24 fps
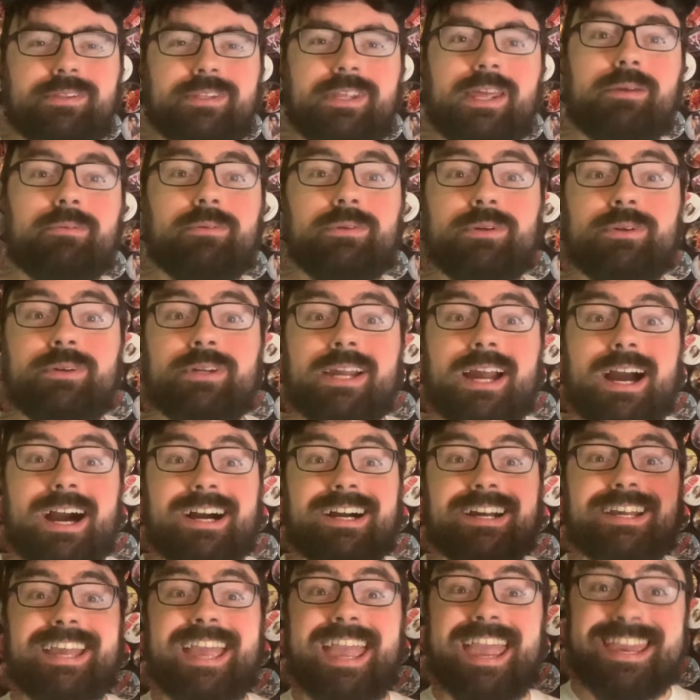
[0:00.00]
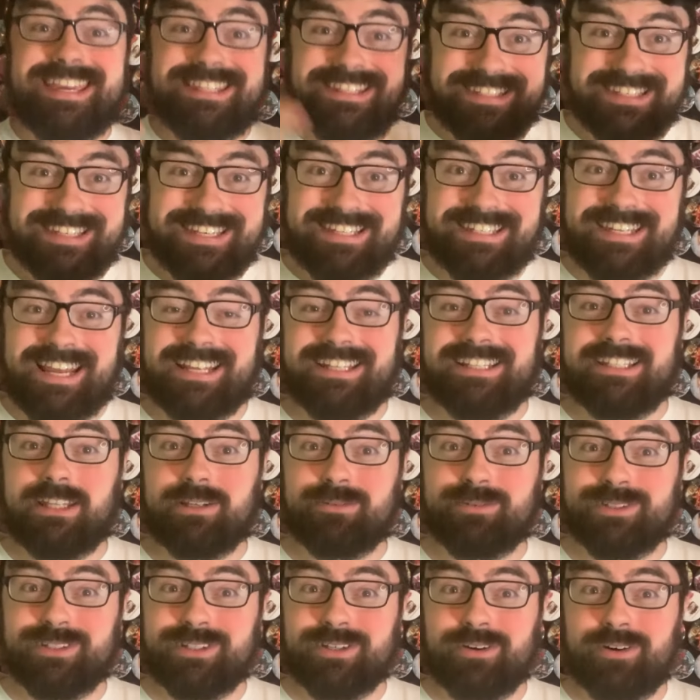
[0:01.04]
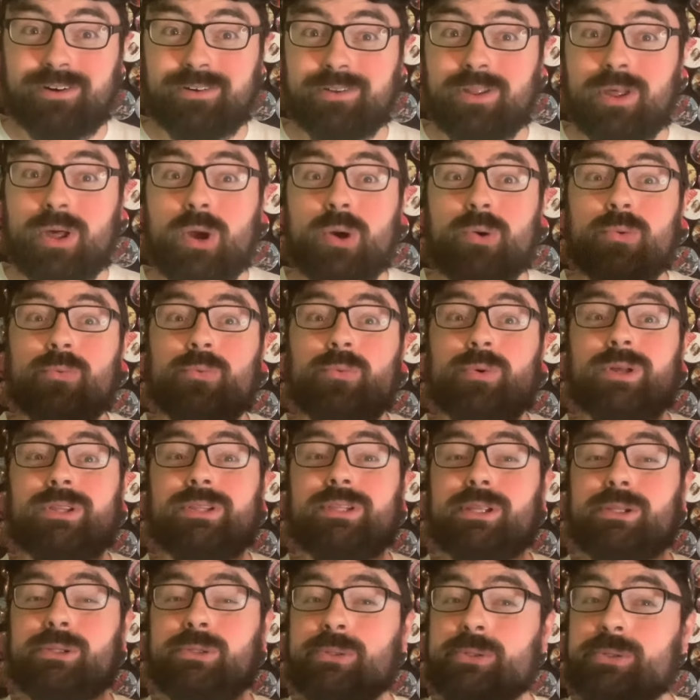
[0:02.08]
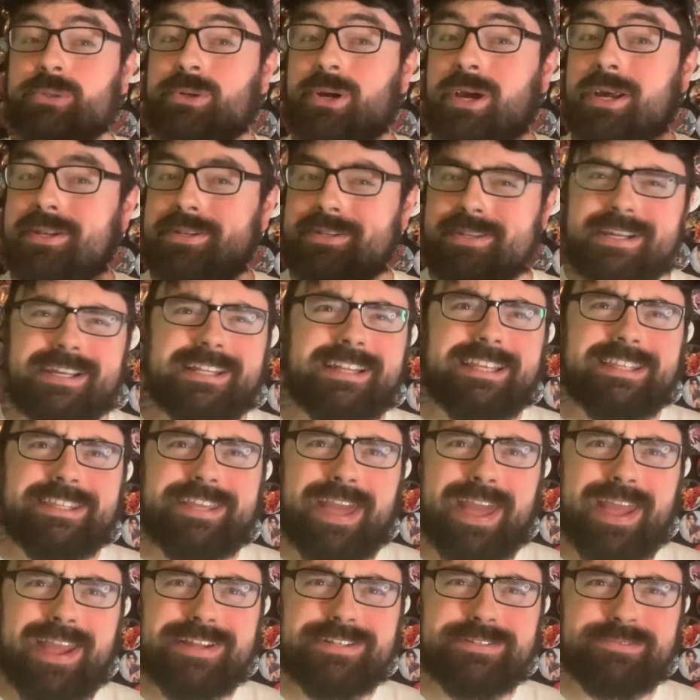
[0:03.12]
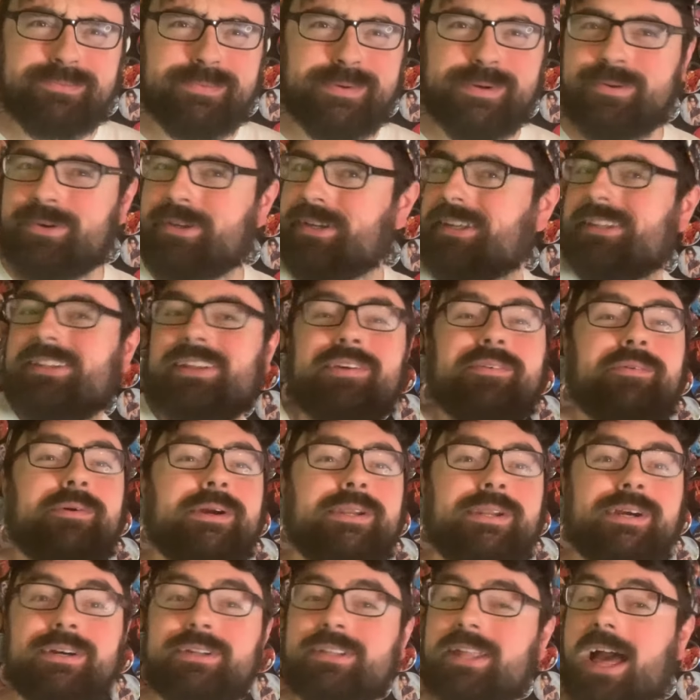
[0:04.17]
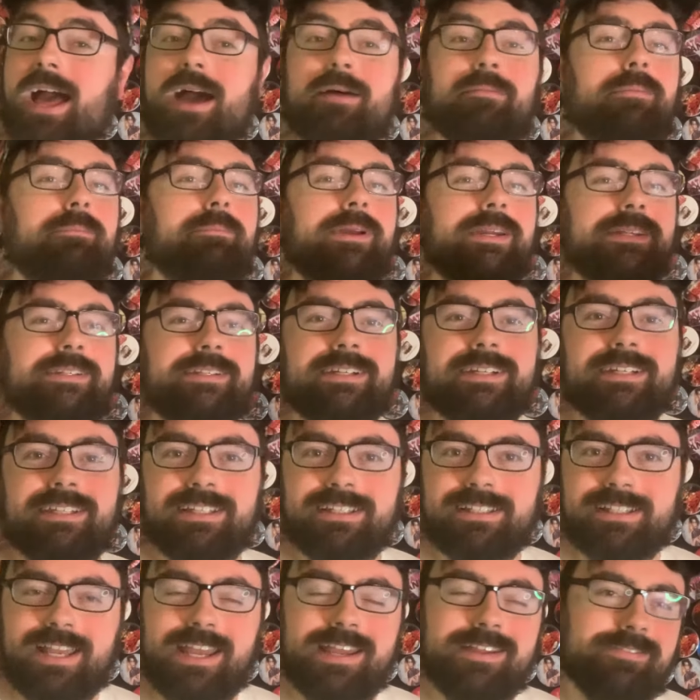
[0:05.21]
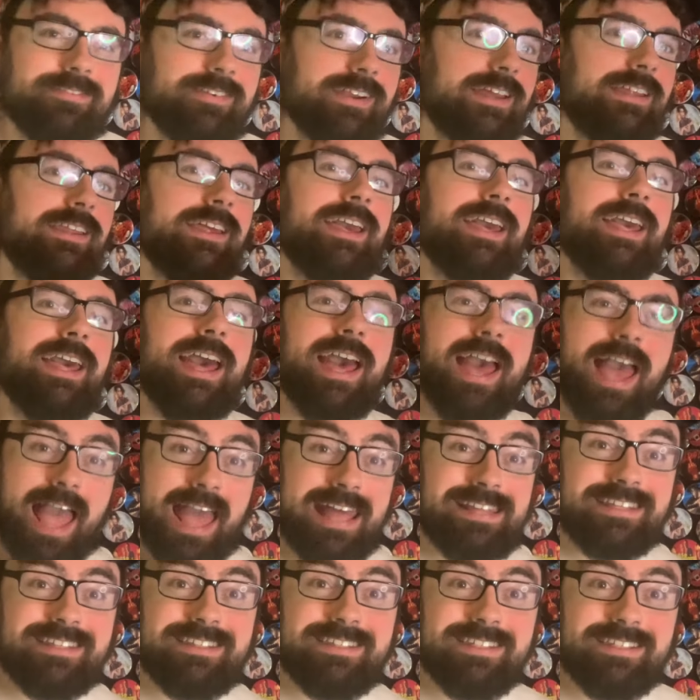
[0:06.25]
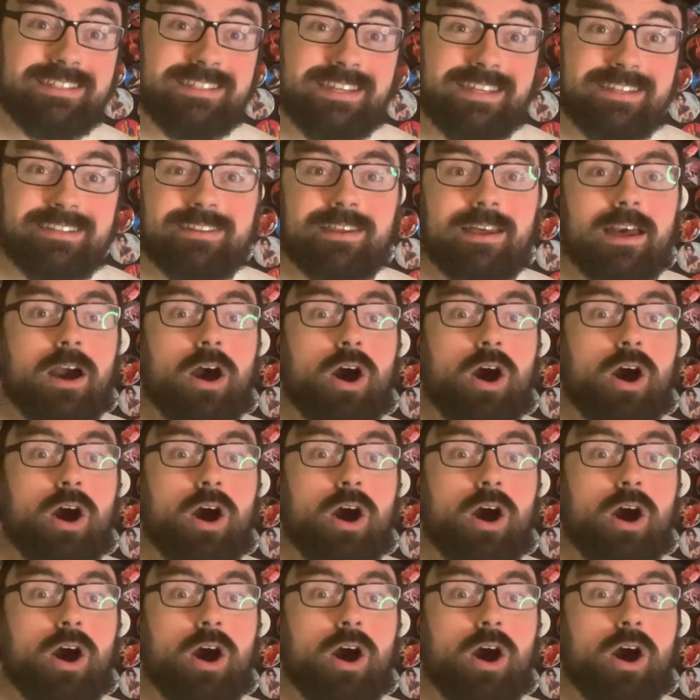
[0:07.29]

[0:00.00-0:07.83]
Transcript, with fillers: Today we're doing Arcadian, I think that's what it's called, with the new Nicolas Cage movie. Because everybody knows I'm a big Nicolas Cage fan. Had to see this.